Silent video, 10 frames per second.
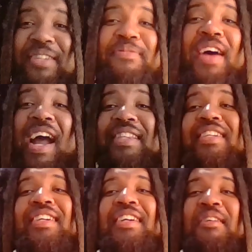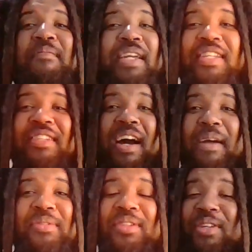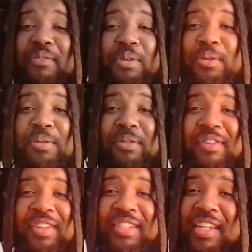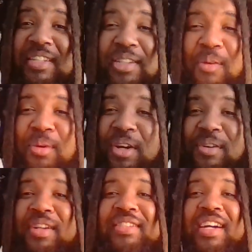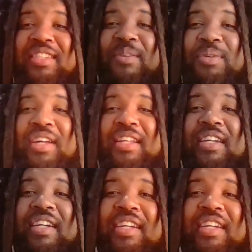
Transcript: In fact, many times if you critique someone or criticize someone that